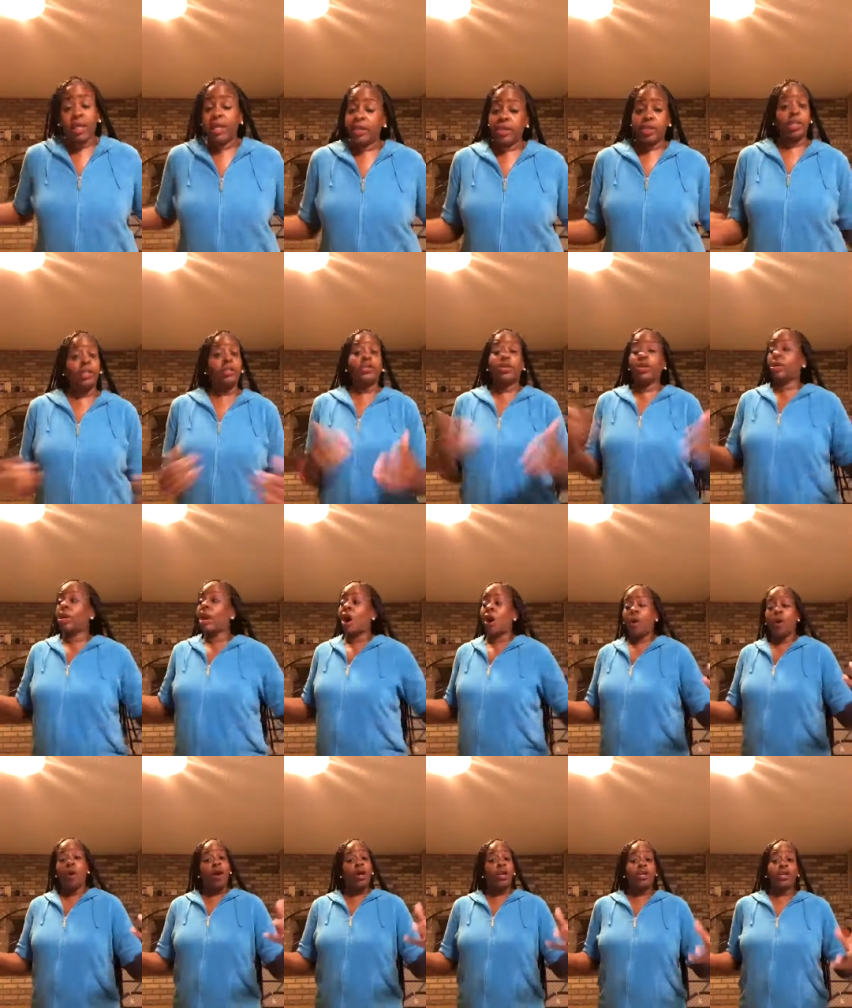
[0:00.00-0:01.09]
you
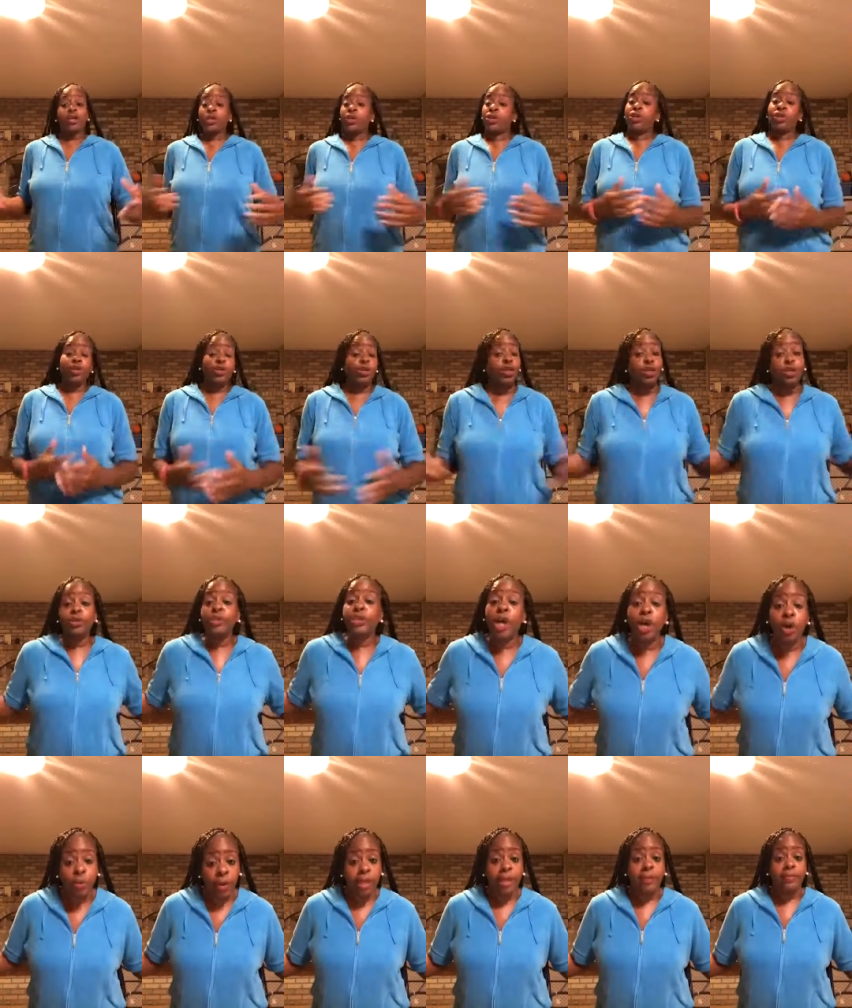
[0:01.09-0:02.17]
know, you
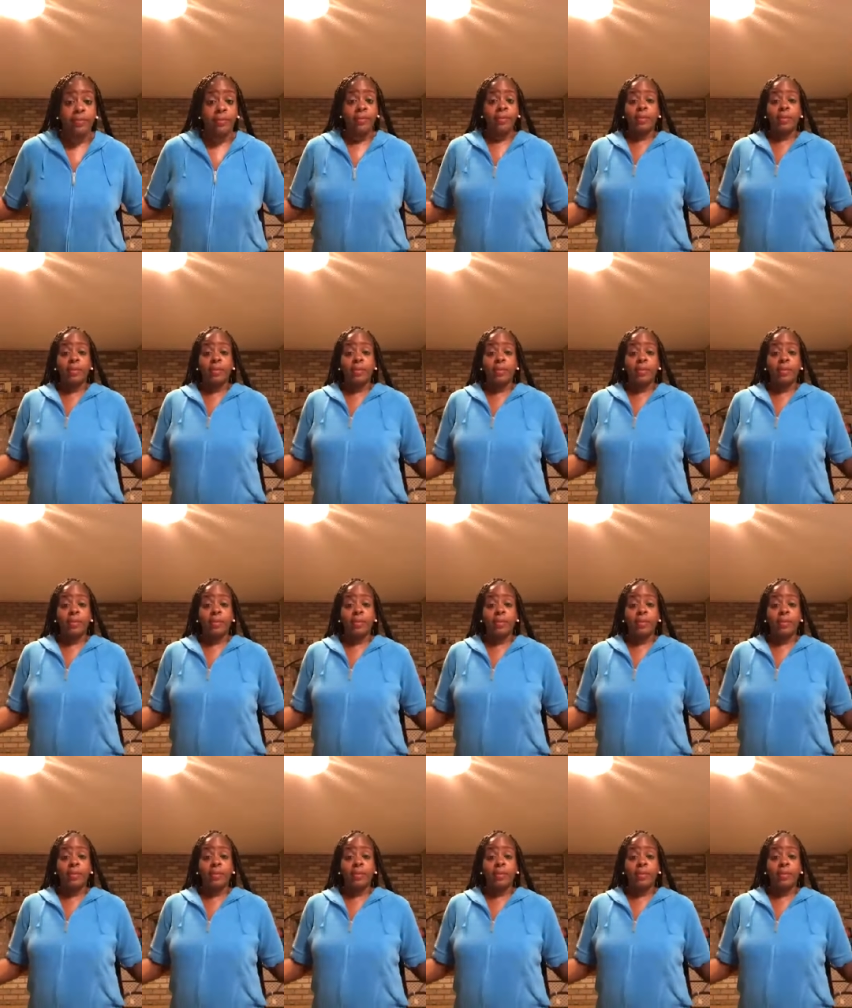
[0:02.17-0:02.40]
do it.